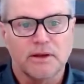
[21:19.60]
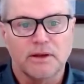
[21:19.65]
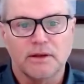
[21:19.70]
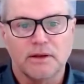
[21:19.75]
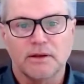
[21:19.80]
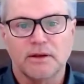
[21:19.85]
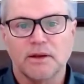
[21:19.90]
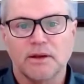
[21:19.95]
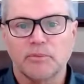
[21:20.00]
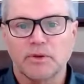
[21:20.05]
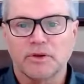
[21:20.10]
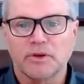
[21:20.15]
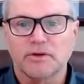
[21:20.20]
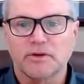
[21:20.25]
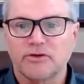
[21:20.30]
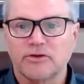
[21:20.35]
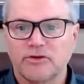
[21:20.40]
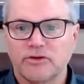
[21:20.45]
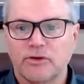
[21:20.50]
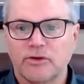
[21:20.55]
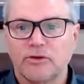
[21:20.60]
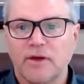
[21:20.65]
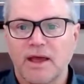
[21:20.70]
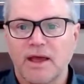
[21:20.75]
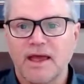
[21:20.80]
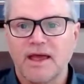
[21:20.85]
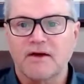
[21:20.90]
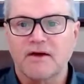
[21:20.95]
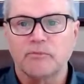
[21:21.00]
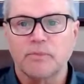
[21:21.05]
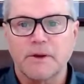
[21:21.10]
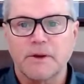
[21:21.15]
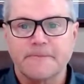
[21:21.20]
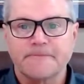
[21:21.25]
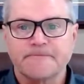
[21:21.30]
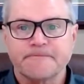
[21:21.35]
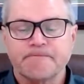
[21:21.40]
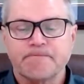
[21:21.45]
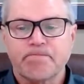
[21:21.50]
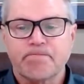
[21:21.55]
the abilities that you have. But
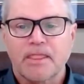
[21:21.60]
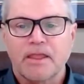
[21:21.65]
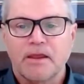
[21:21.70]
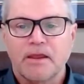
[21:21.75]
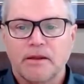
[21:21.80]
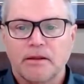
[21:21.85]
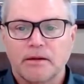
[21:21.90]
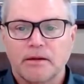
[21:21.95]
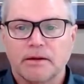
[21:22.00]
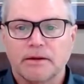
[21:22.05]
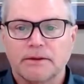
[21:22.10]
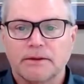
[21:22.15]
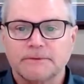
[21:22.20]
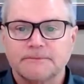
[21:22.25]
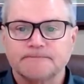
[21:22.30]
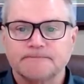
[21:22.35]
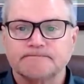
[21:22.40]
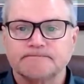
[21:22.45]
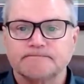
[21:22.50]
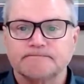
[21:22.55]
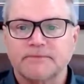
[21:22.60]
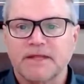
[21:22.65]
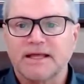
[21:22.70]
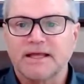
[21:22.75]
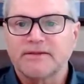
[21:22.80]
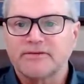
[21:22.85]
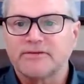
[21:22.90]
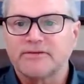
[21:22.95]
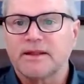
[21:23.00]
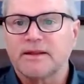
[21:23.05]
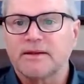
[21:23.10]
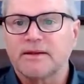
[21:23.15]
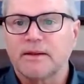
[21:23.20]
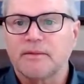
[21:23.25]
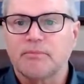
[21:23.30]
that